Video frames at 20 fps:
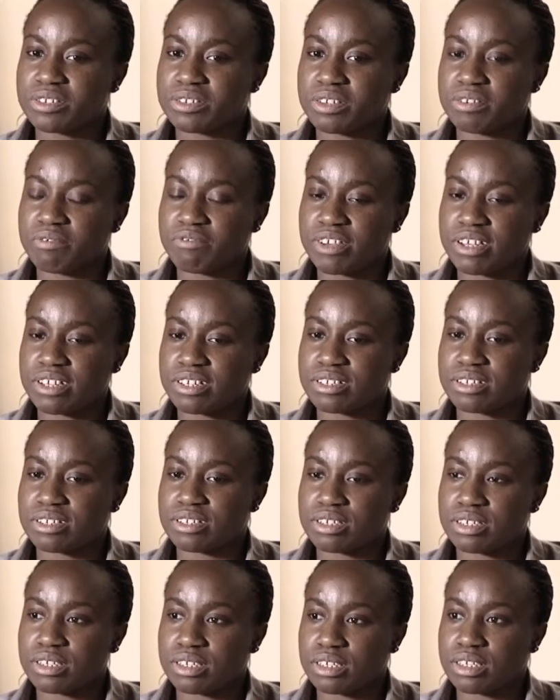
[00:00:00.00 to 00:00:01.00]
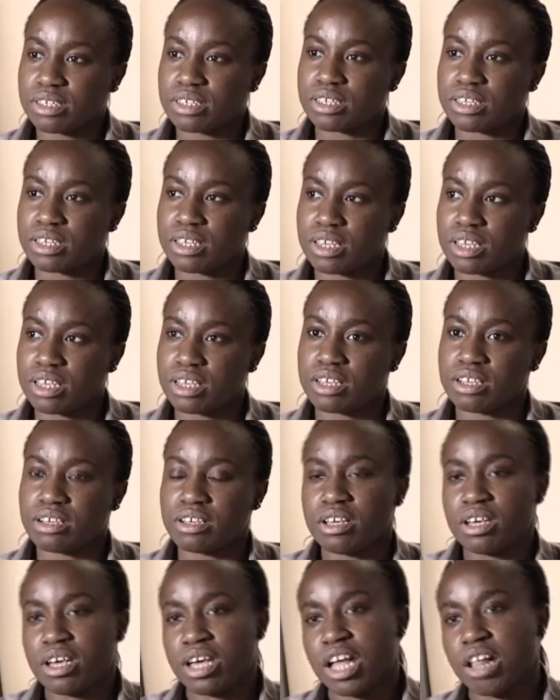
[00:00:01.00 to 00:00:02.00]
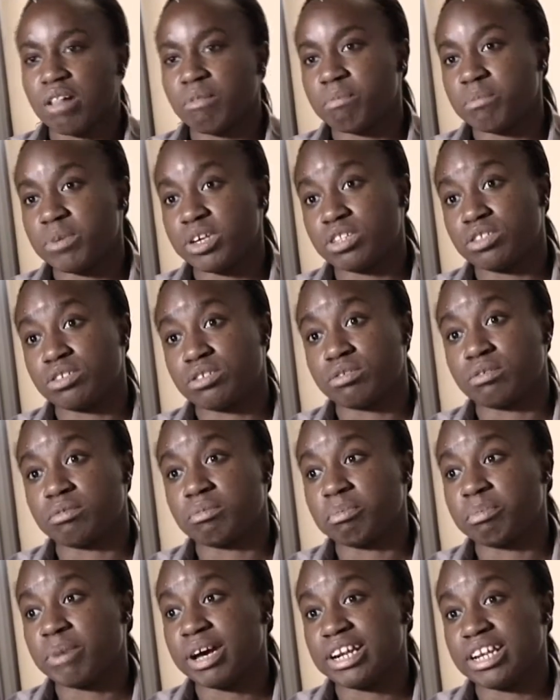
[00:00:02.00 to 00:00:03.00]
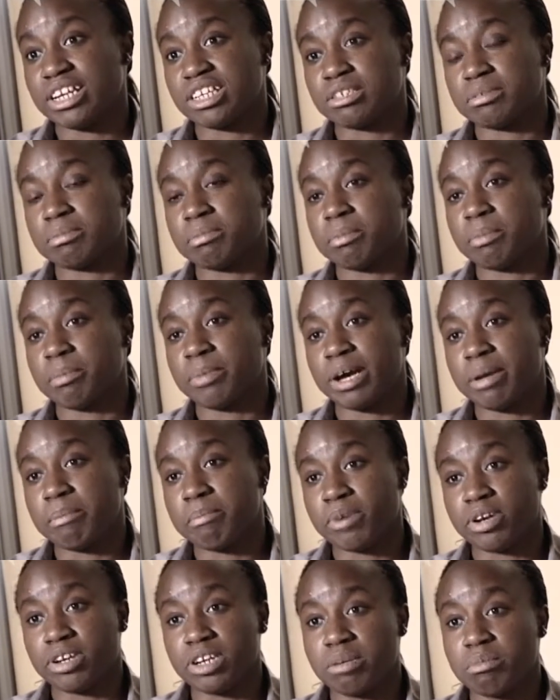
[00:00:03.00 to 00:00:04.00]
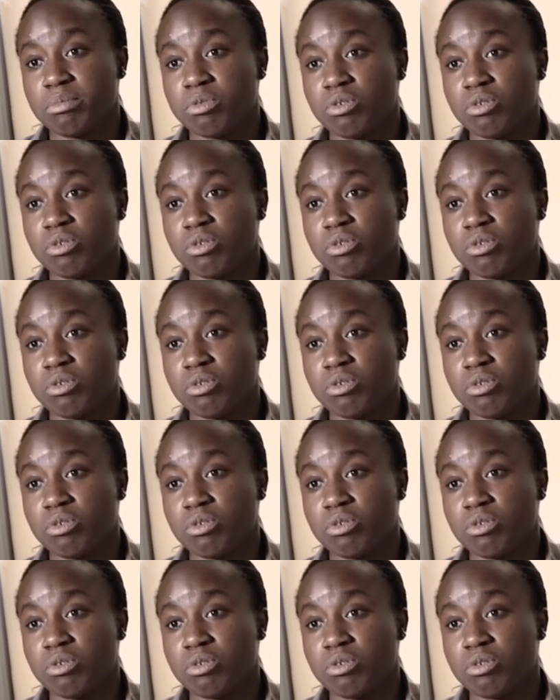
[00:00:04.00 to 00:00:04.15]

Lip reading: to university helped me to manage my money